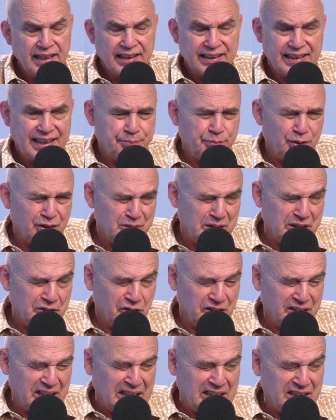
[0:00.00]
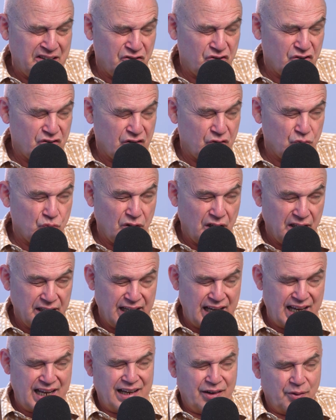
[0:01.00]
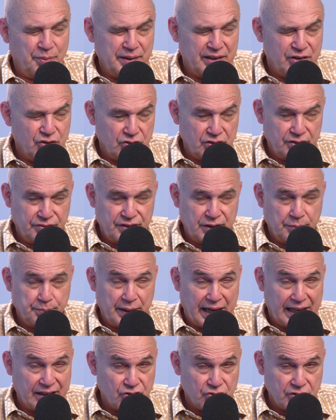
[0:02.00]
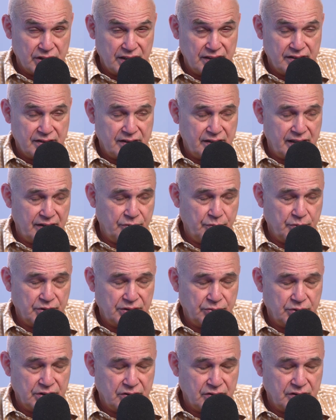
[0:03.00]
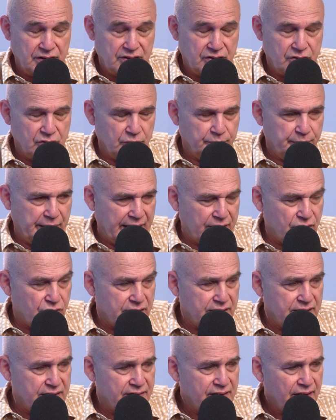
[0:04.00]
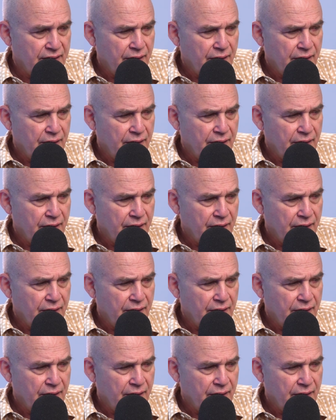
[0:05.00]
They're possibly not that interested right now because of the batteries. Everybody wants to install batteries.